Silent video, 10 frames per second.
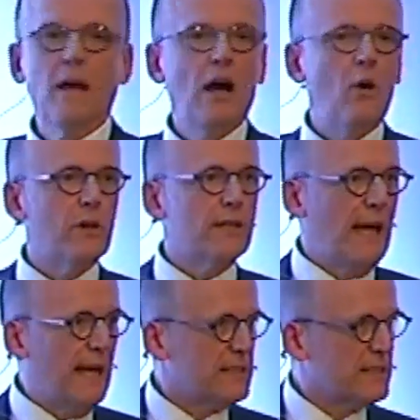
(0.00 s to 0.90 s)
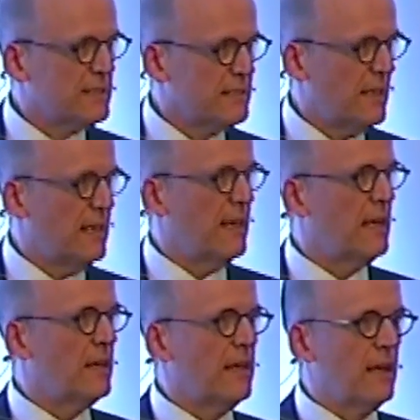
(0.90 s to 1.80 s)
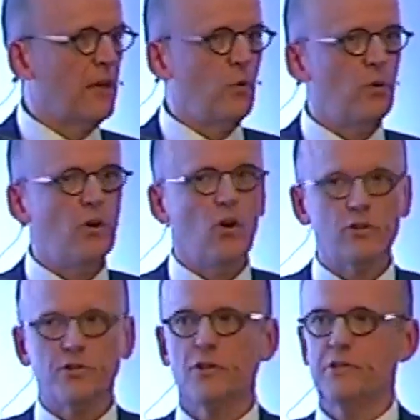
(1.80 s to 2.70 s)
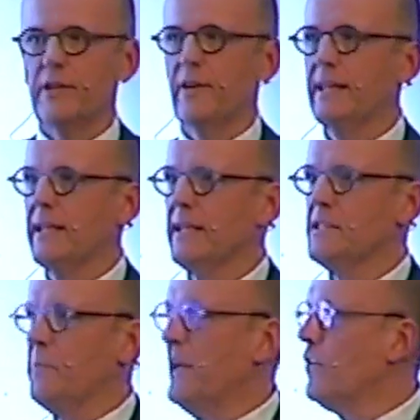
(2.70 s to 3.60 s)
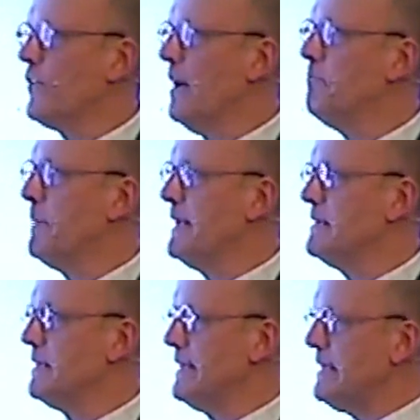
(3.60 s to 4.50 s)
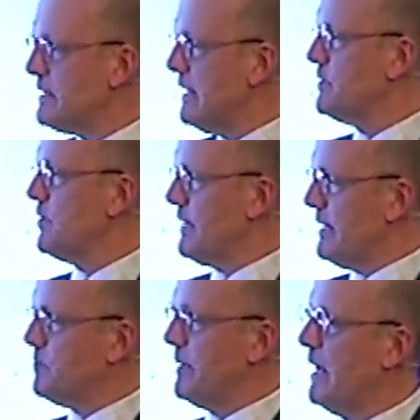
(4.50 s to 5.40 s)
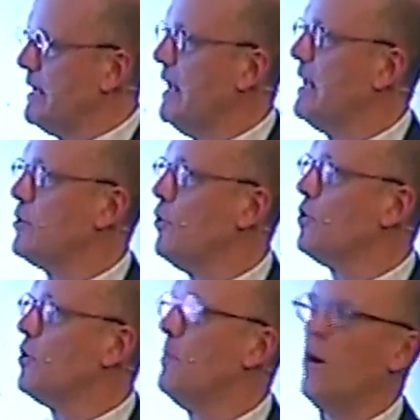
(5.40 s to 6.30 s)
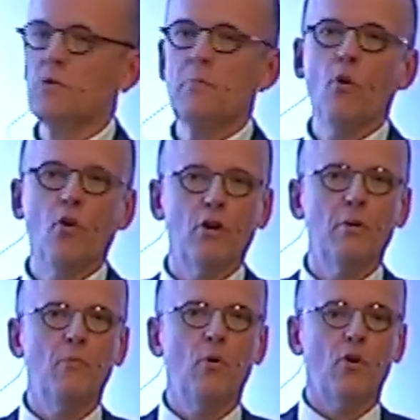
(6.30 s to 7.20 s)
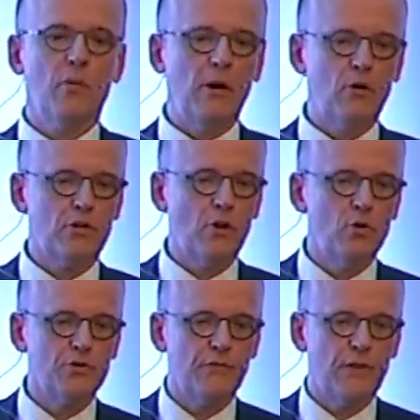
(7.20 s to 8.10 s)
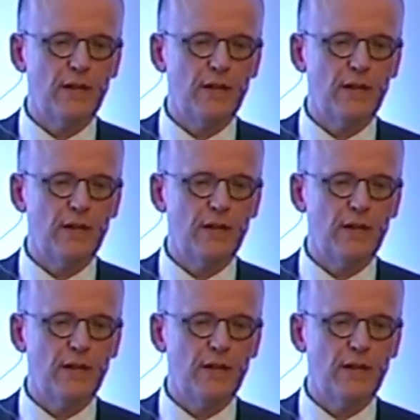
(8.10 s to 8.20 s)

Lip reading: Our tasks include also generating spin-off companies and these kinds of things, but I'll talk about more about those